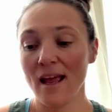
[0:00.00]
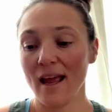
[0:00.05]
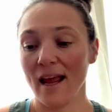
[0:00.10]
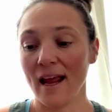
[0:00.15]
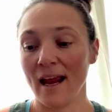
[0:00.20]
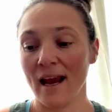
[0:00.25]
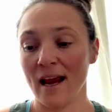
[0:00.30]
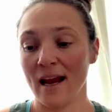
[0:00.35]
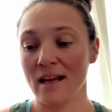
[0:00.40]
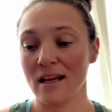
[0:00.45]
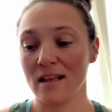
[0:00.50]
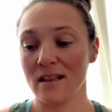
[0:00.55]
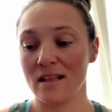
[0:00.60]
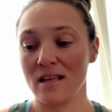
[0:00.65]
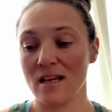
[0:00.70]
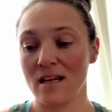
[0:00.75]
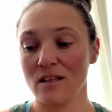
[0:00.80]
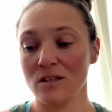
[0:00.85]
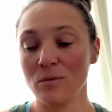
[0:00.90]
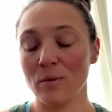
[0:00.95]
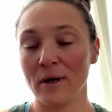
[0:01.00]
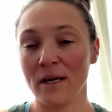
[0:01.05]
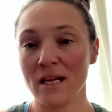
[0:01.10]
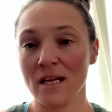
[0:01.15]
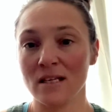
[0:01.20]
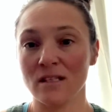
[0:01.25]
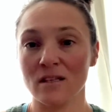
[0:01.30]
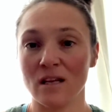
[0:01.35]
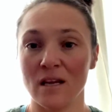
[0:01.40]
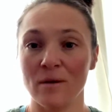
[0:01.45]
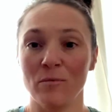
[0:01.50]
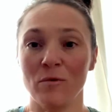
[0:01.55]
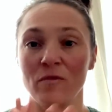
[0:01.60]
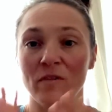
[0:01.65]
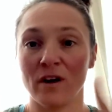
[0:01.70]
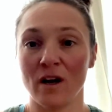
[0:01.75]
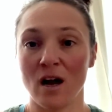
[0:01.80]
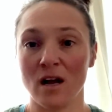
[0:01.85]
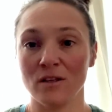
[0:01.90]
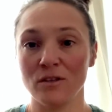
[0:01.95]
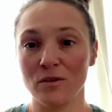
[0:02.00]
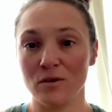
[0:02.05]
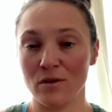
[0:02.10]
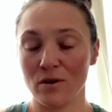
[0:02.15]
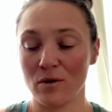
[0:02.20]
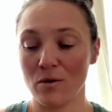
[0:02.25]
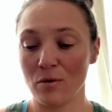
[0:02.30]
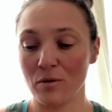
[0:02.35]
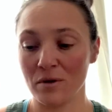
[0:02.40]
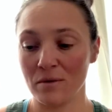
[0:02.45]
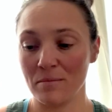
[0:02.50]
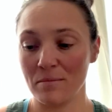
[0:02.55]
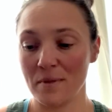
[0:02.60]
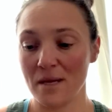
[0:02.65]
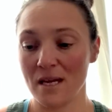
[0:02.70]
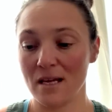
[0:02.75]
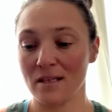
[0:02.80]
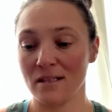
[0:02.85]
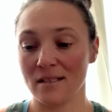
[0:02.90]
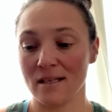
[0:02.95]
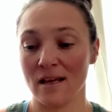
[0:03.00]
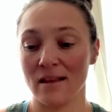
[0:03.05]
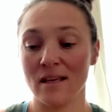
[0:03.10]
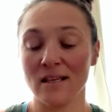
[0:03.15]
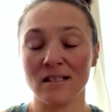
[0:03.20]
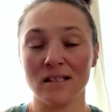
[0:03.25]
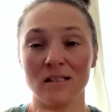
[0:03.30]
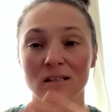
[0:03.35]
and the 20s and moving on to the golden beads. Now this is